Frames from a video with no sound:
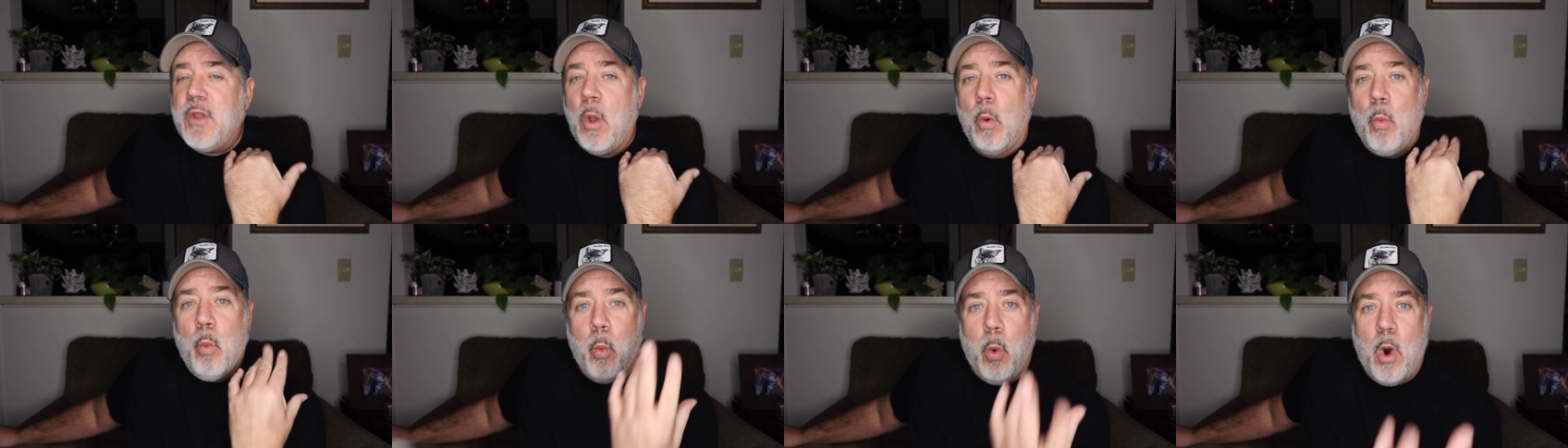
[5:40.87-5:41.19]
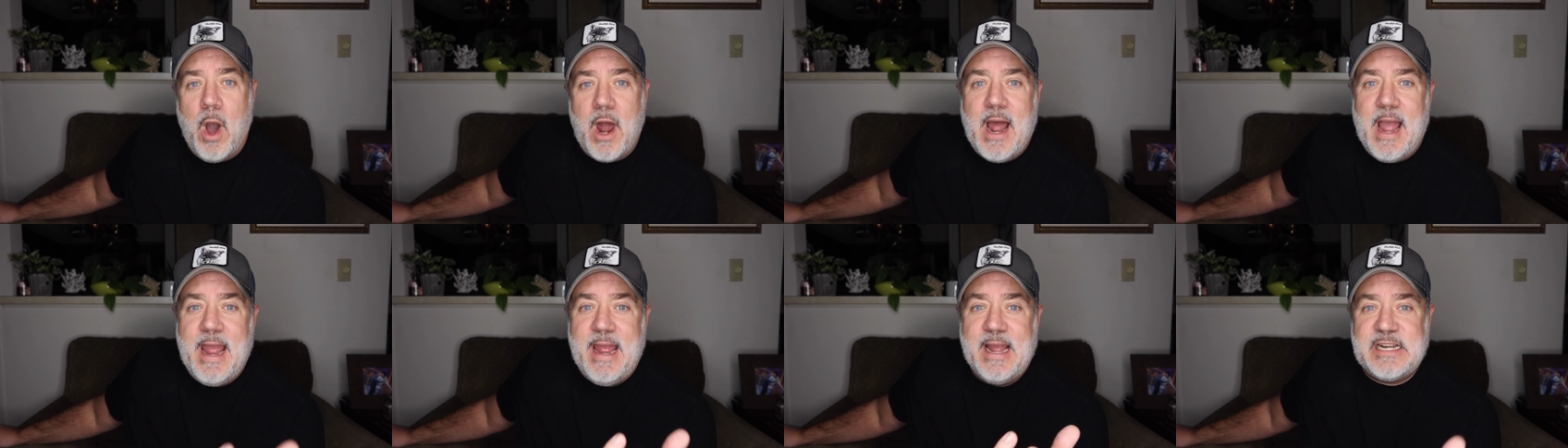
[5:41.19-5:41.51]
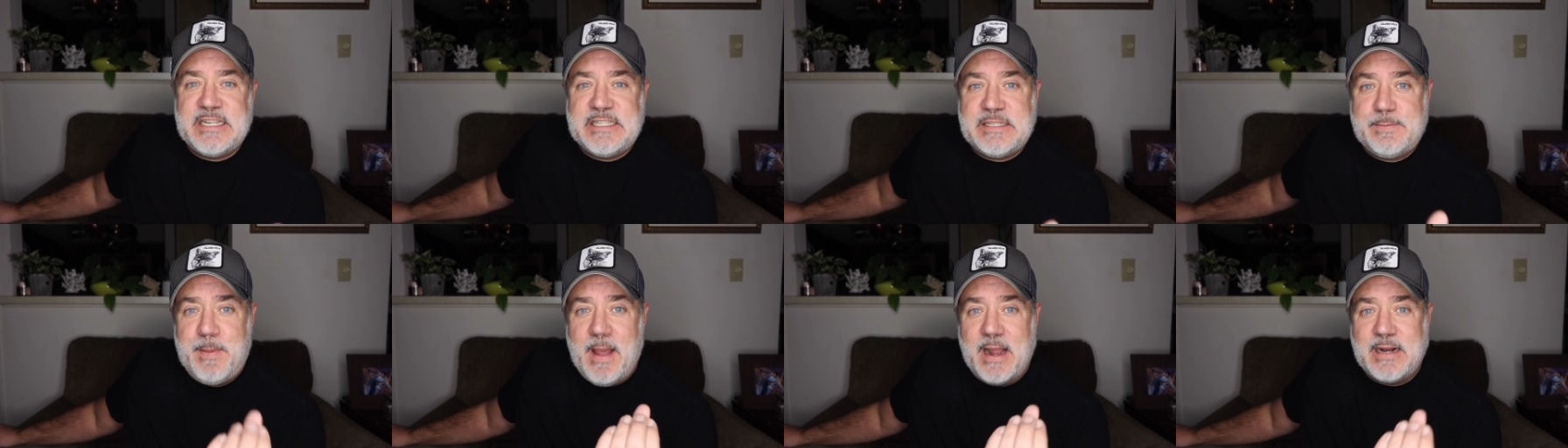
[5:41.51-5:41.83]
what I
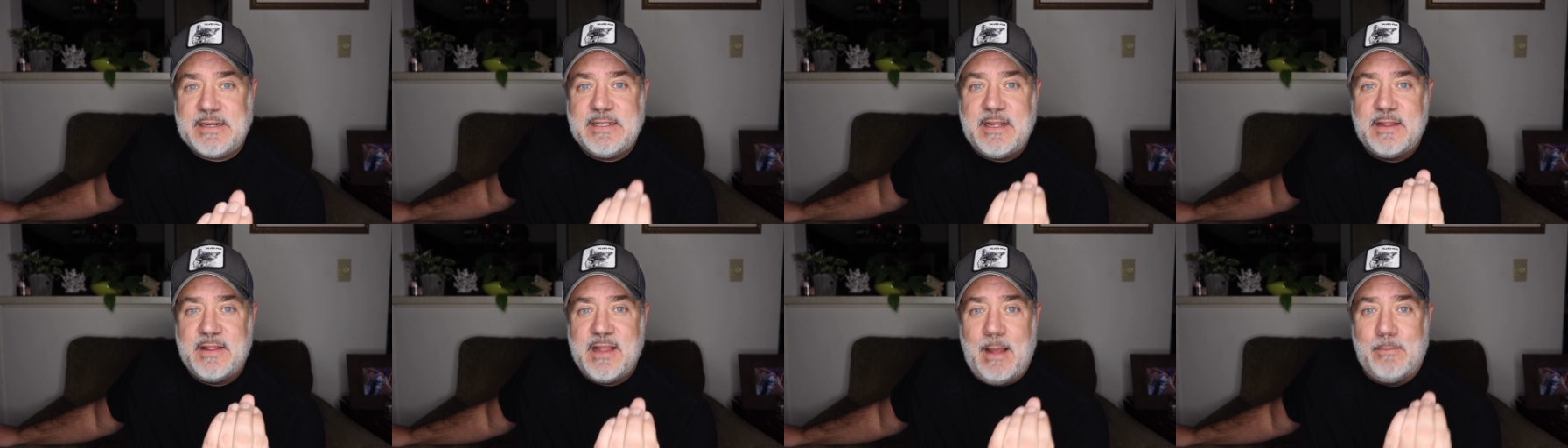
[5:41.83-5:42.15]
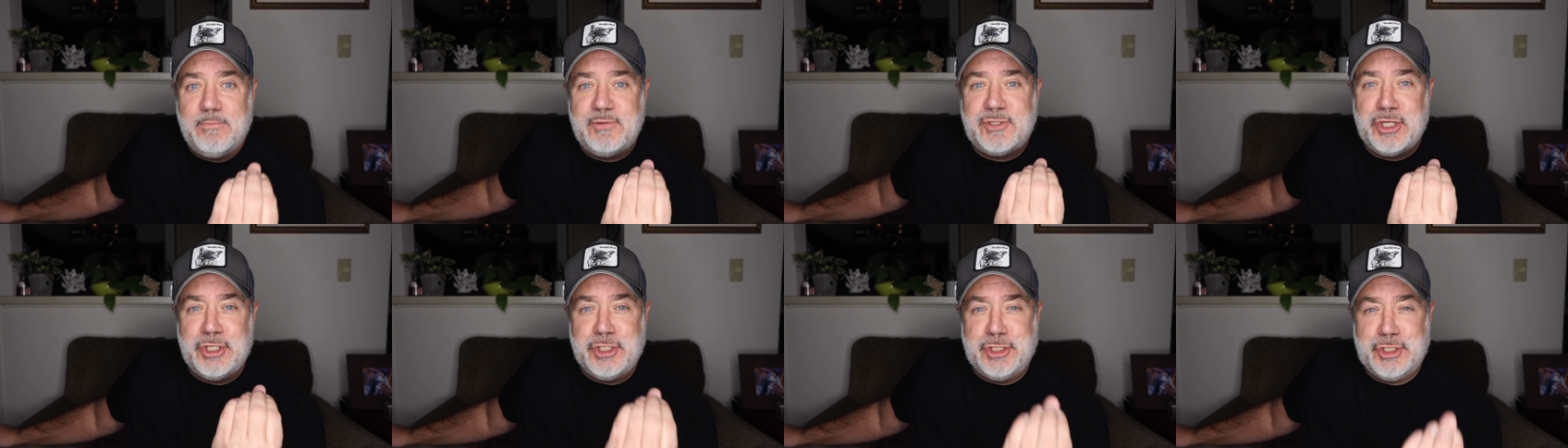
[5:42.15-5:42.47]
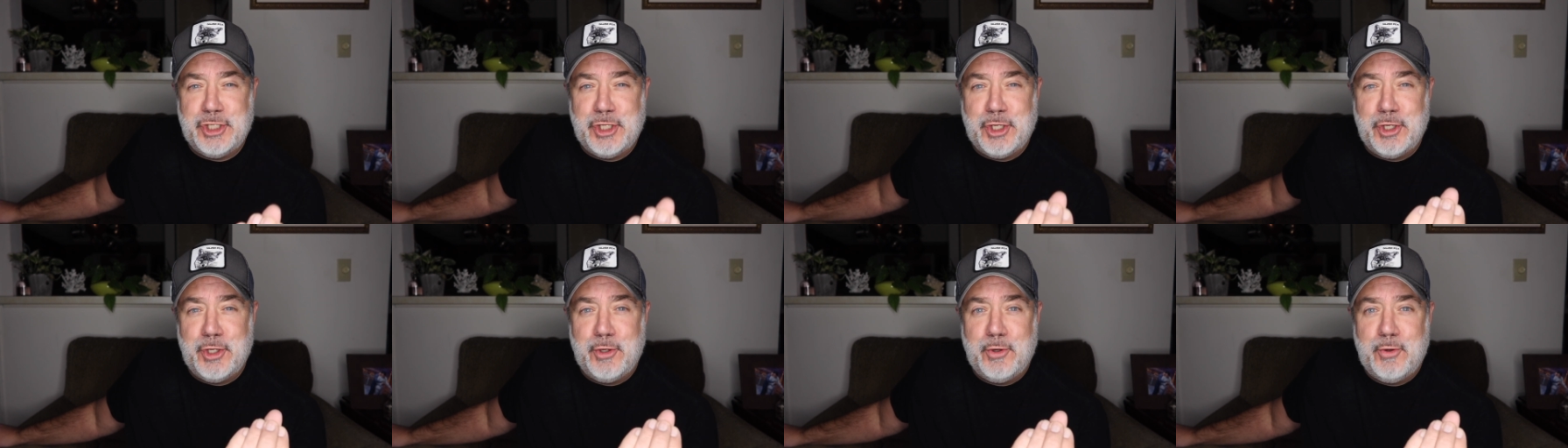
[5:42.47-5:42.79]
expected them to
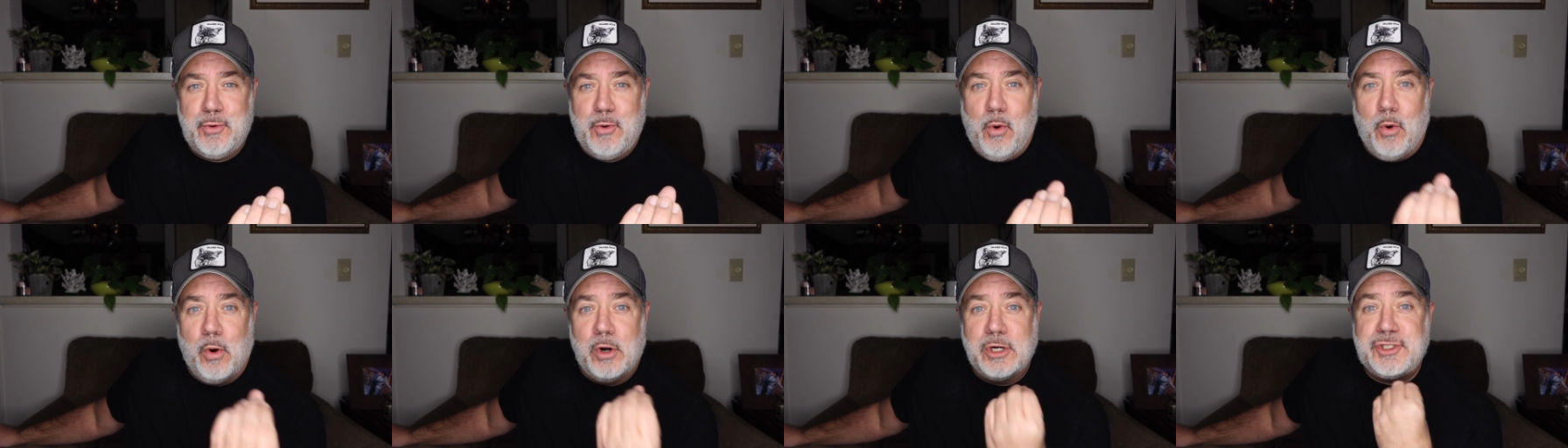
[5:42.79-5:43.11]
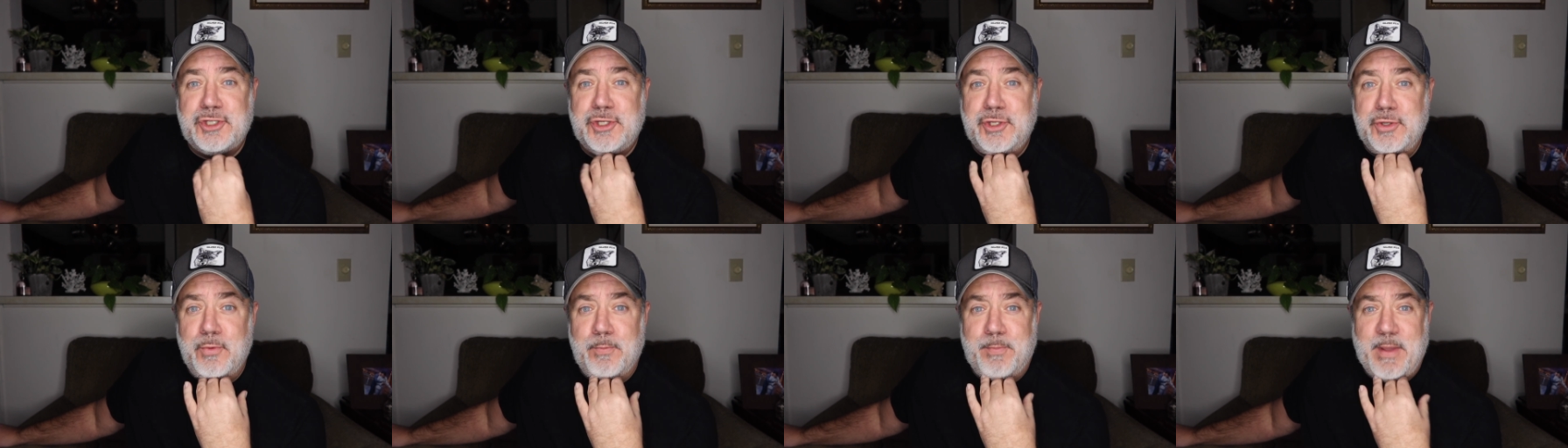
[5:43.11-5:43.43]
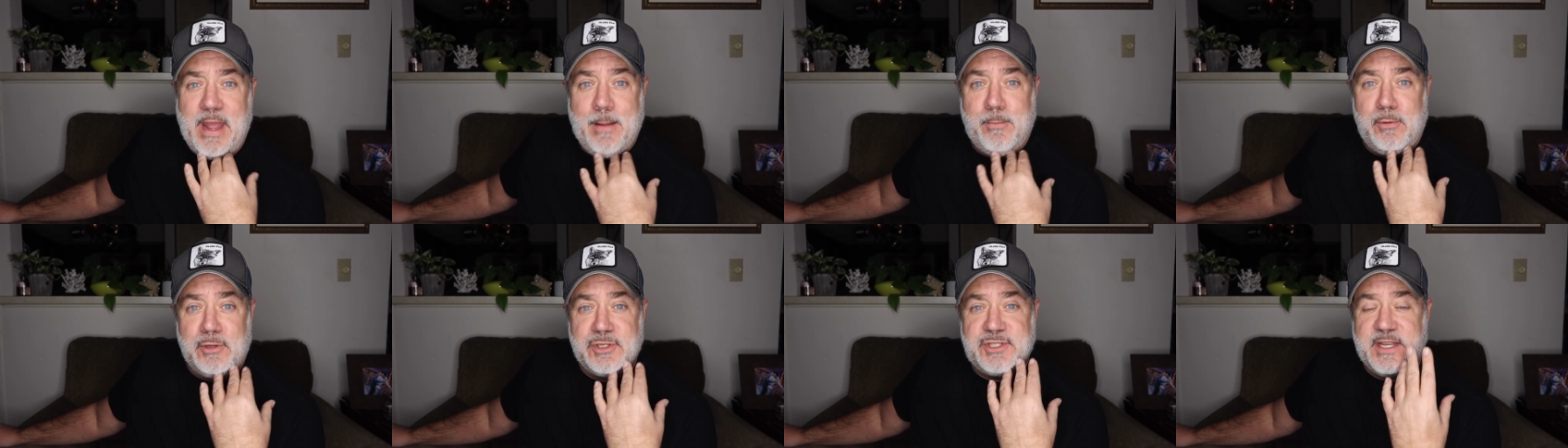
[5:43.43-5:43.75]
do or to
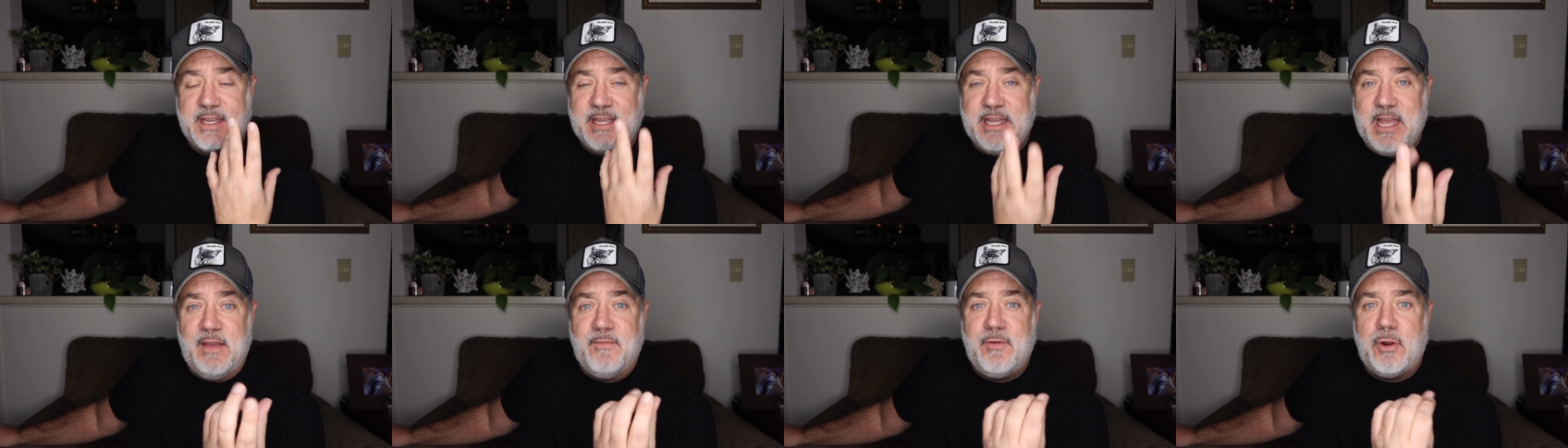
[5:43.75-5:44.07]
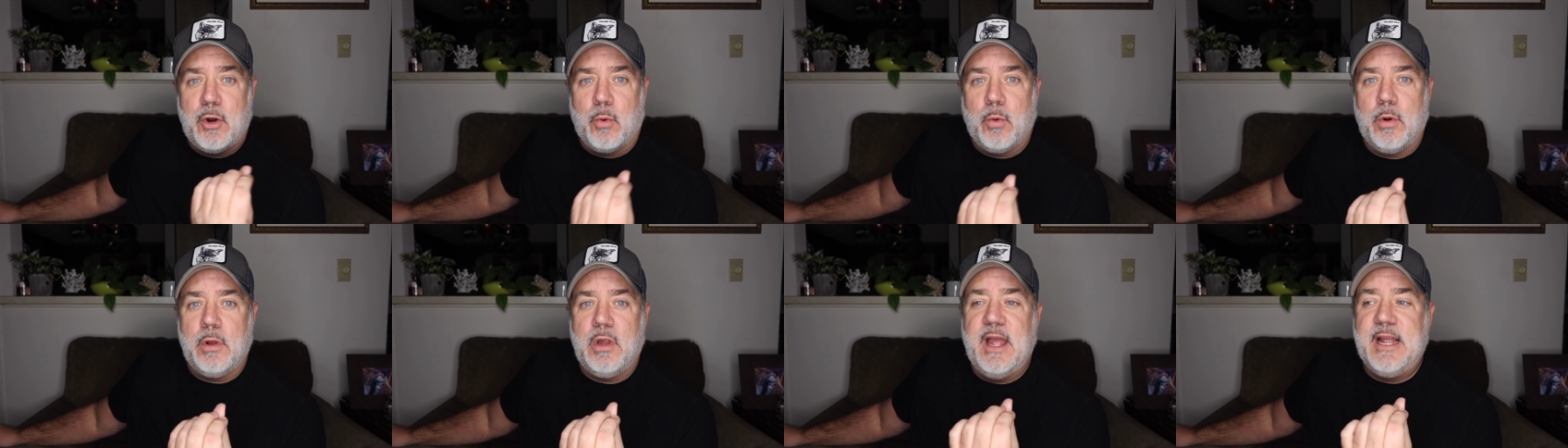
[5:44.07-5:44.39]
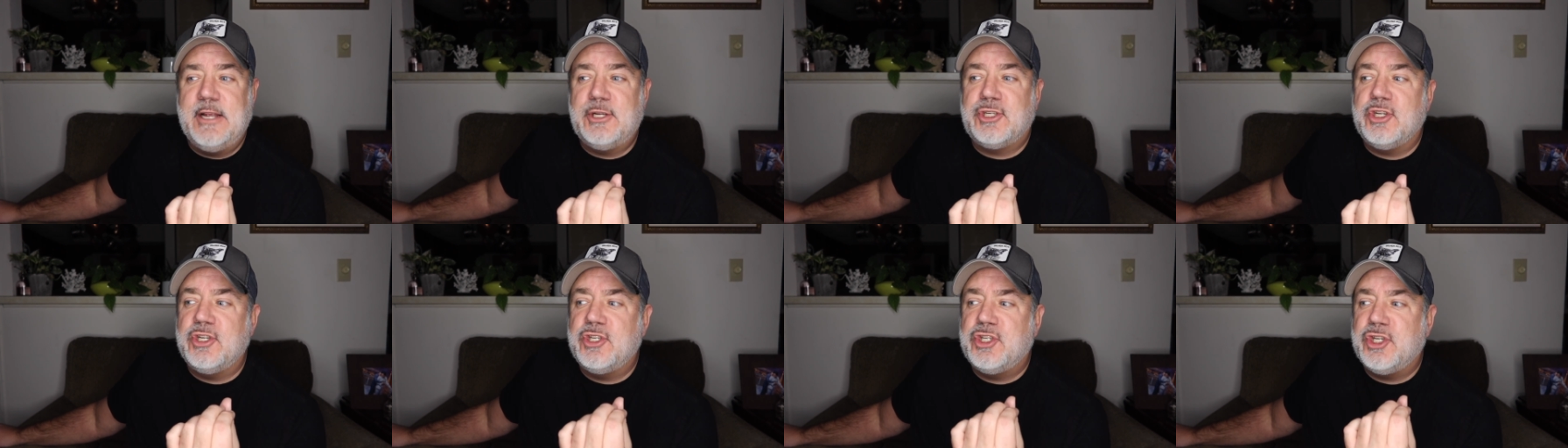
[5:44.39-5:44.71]
be able to give in a
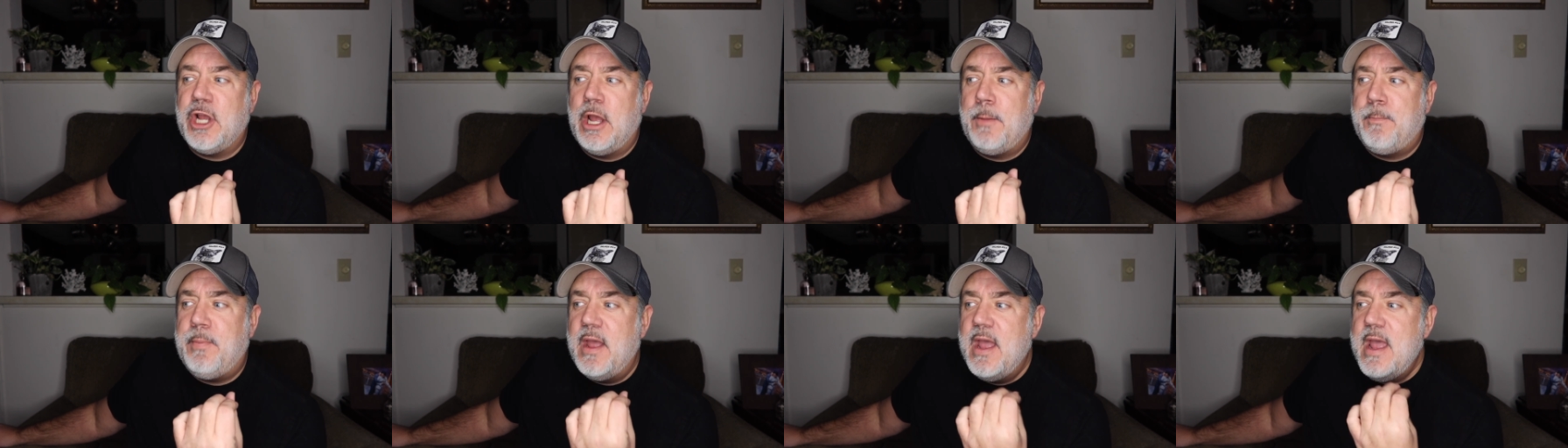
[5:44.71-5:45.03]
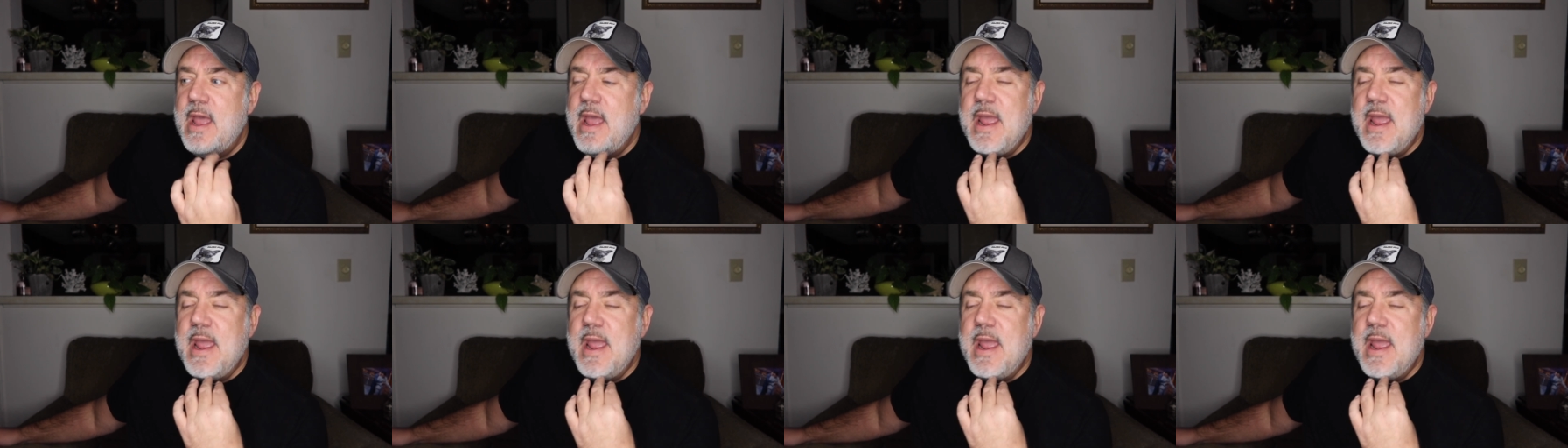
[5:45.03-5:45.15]
relationship,